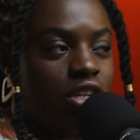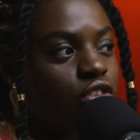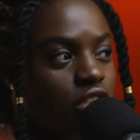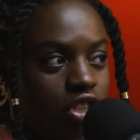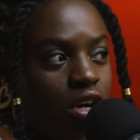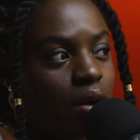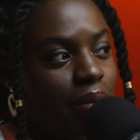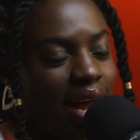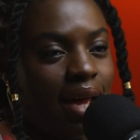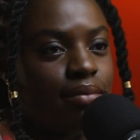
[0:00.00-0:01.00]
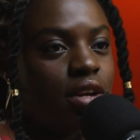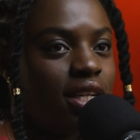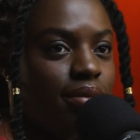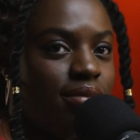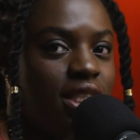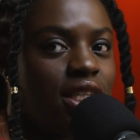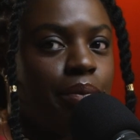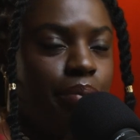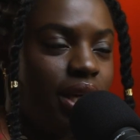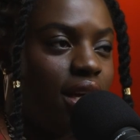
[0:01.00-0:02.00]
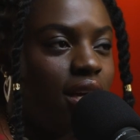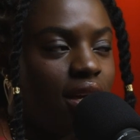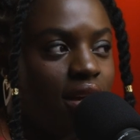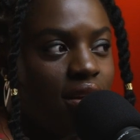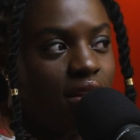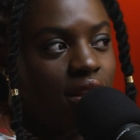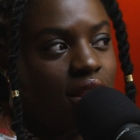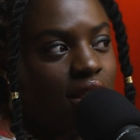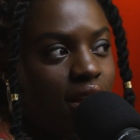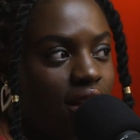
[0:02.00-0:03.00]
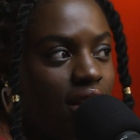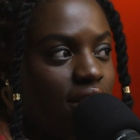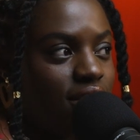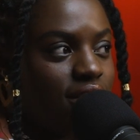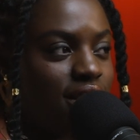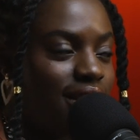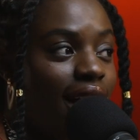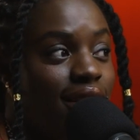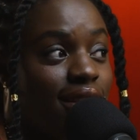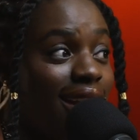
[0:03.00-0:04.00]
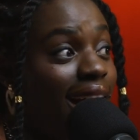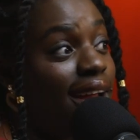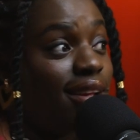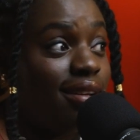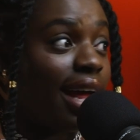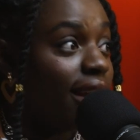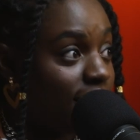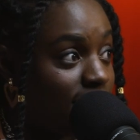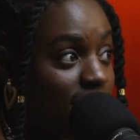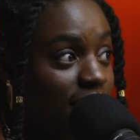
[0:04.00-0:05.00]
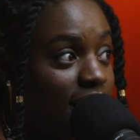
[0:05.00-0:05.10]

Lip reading: into the shop, I'm not immediately picking the design that I like.